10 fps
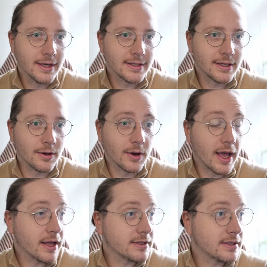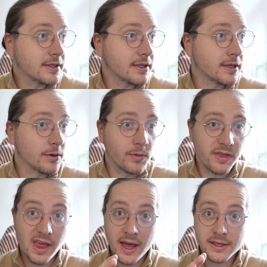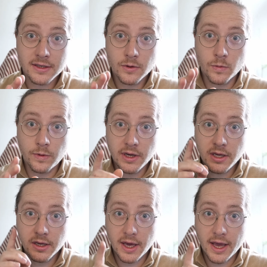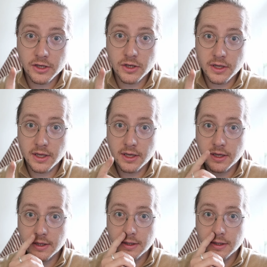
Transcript: So, and with that, we actually